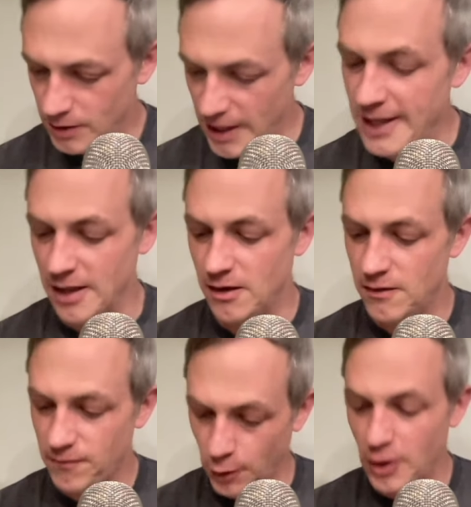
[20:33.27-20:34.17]
Leggett,
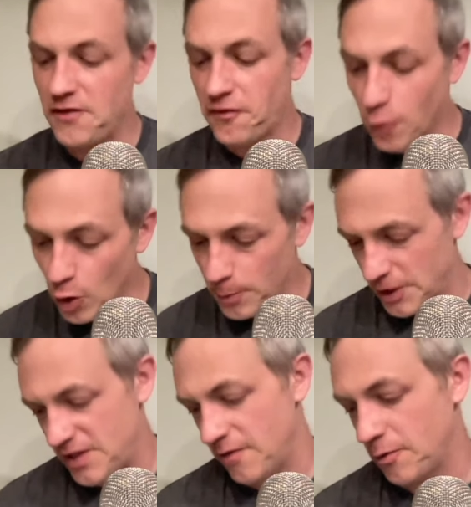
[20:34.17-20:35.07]
forty-four
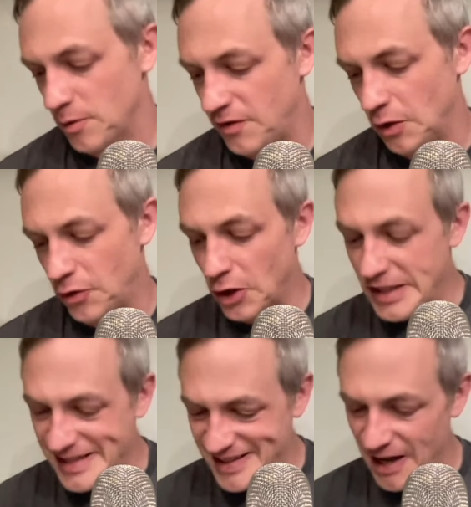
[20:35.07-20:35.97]
percent from the field,
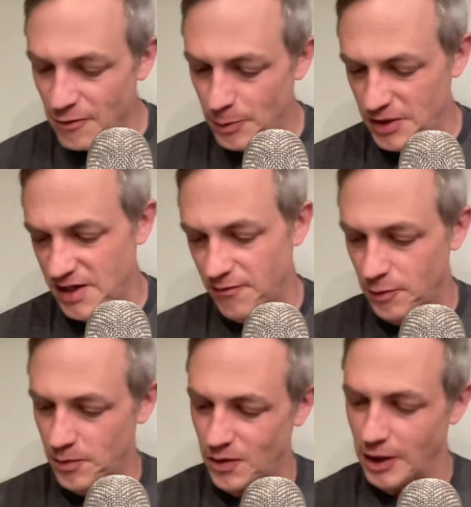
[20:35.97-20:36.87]
thirty-seven percent
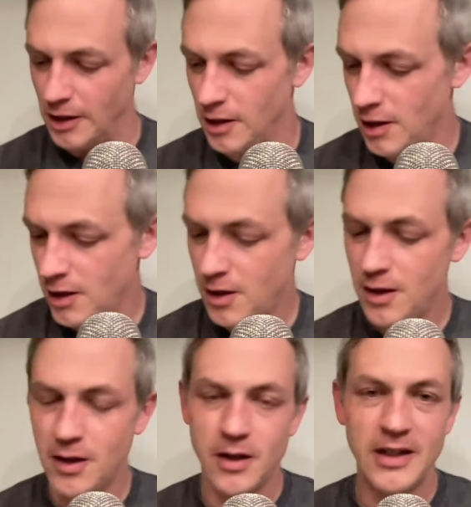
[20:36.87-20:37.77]
from three.
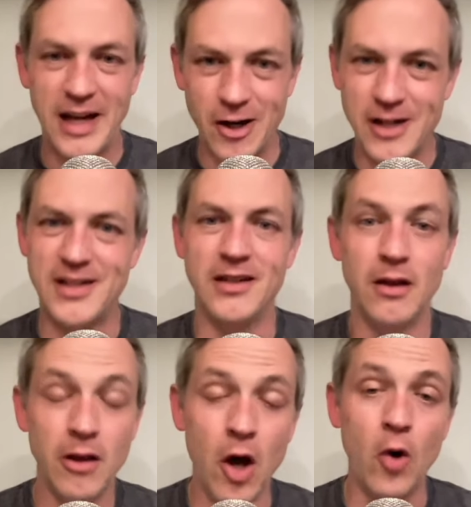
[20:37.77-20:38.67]
Carrington,
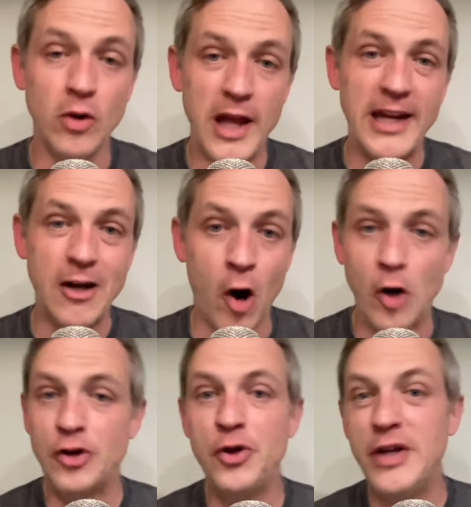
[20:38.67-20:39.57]
Lowe, Leggett,
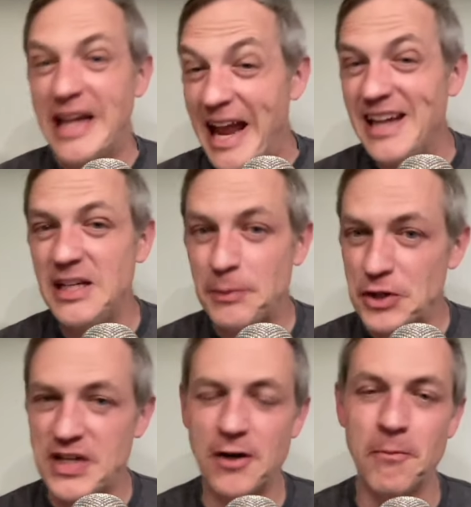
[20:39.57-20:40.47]
all shooting eighty
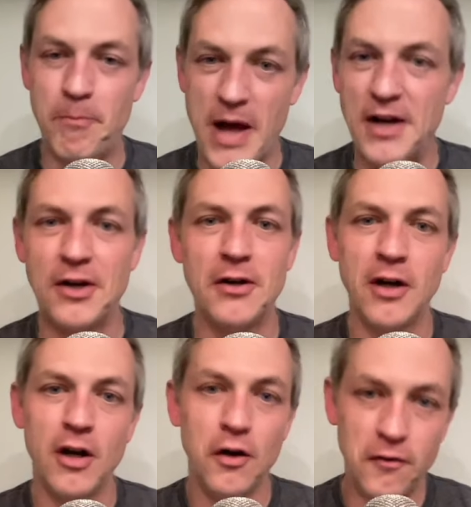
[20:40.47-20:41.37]
percent or better
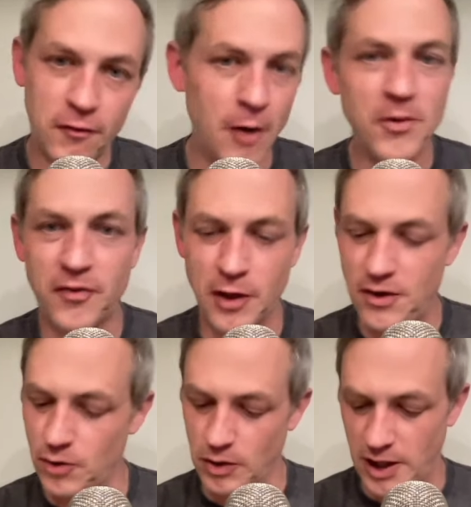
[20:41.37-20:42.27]
from the
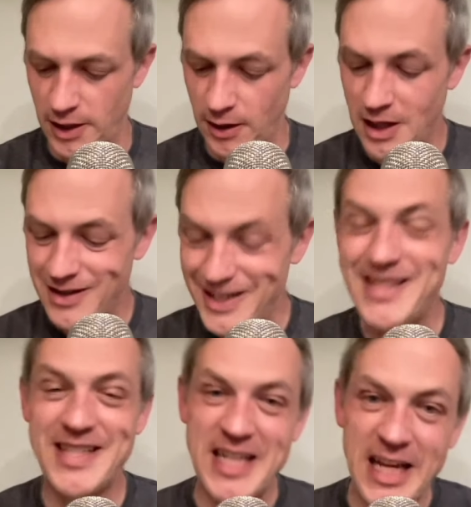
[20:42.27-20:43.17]
free throw line.
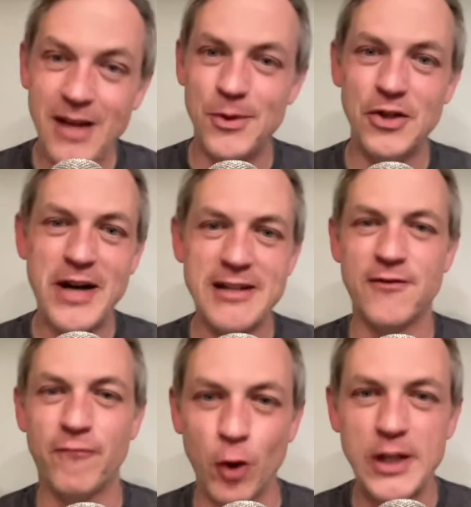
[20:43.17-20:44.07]
This team in the
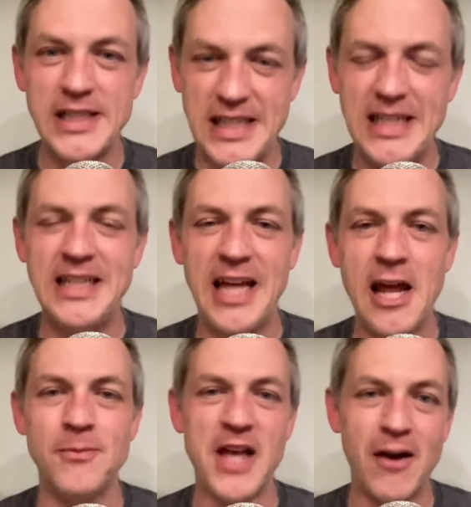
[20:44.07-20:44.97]
last fourteen
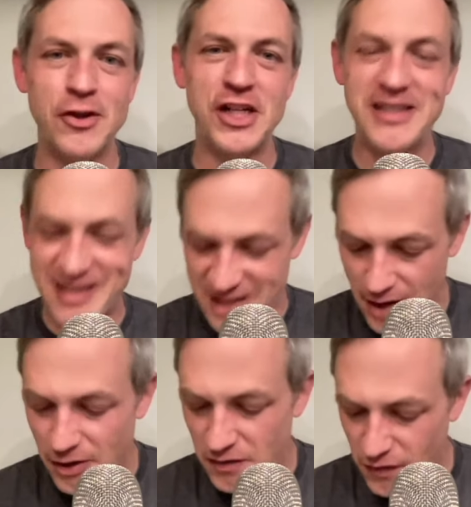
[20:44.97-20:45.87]
games averaging
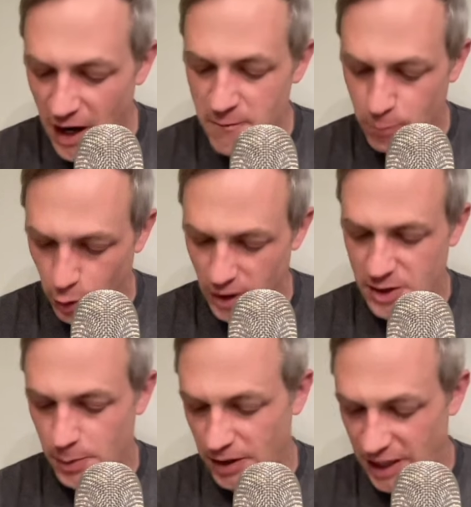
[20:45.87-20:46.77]
seventy-five
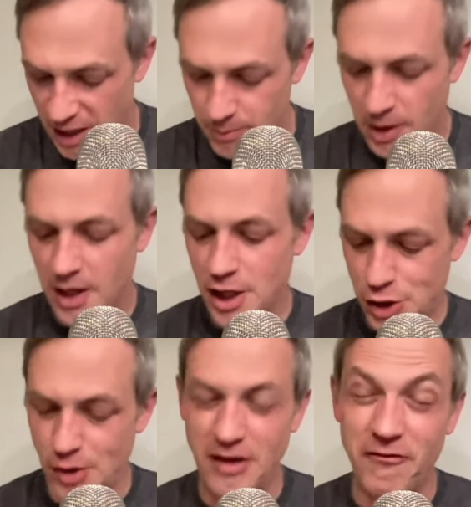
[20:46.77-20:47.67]
points per game,
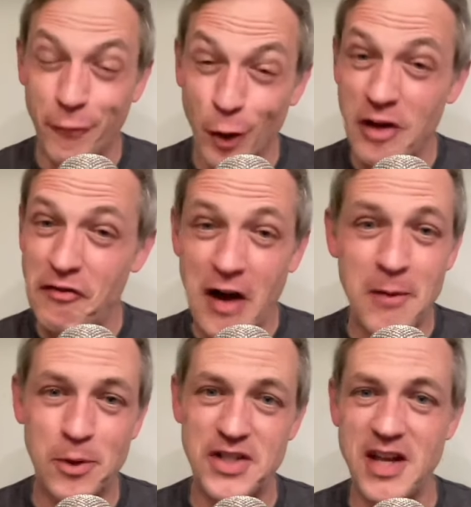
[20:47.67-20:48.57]
shooting
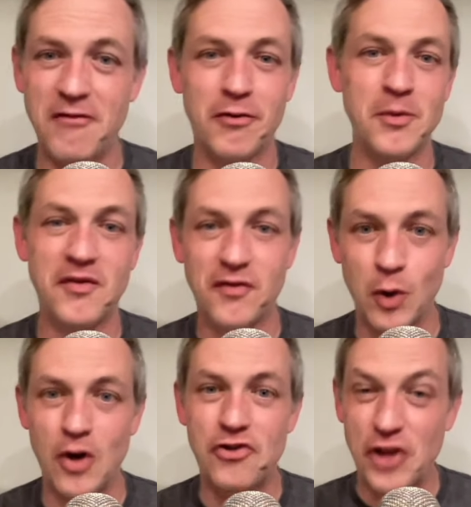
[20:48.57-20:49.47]
forty-five percent from the
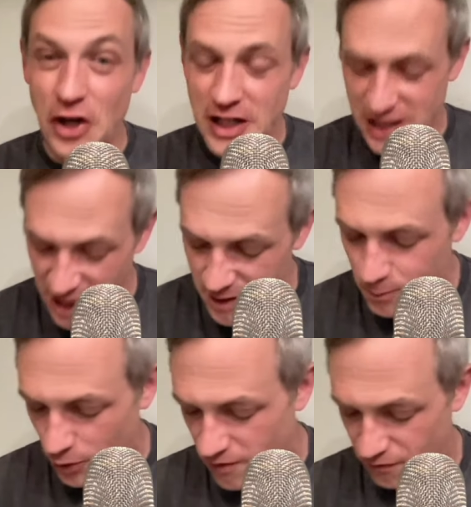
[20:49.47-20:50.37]
floor, thirty-nine
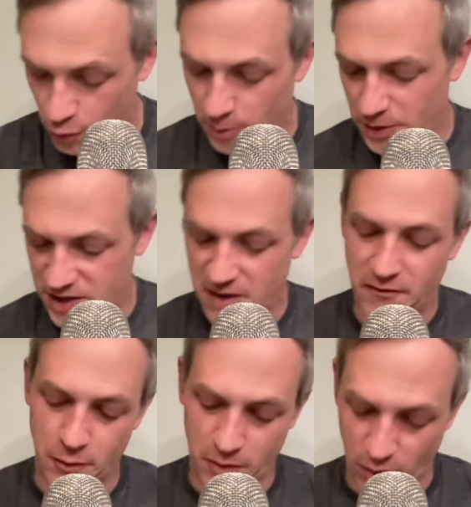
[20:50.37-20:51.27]
point four
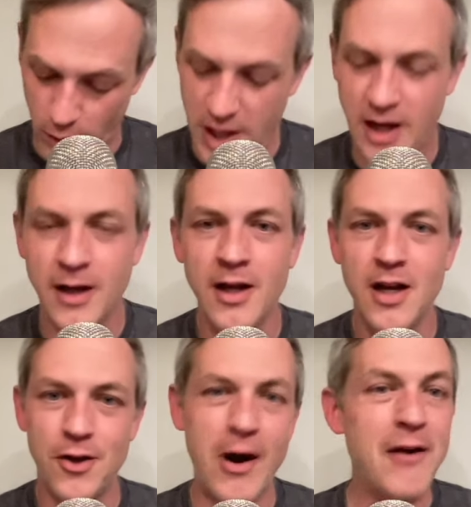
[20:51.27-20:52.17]
percent from three.
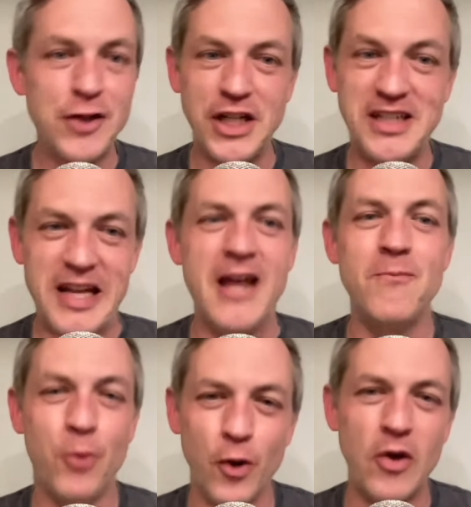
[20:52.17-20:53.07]
They're averaging
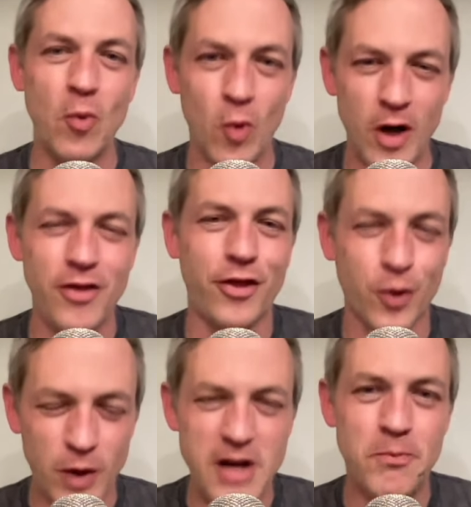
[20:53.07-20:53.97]
ten point one
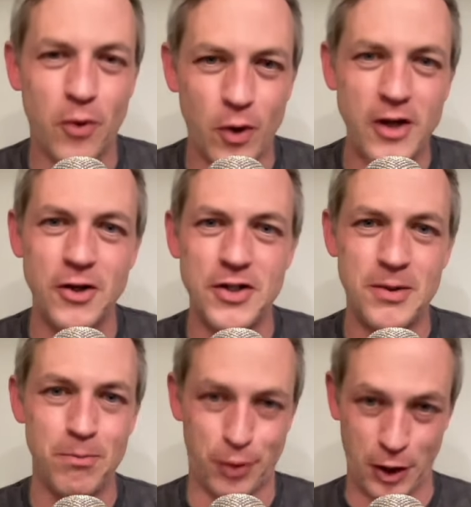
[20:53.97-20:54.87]

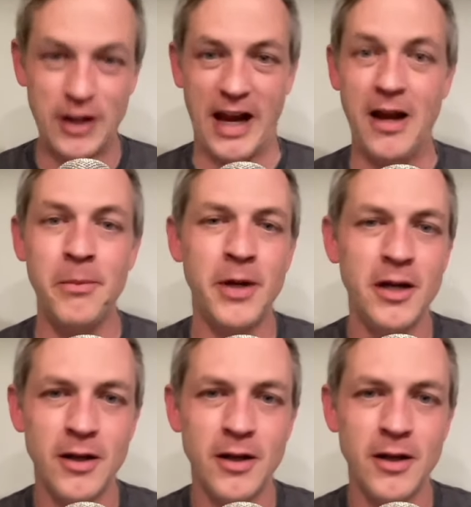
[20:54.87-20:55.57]
three-pointers per game.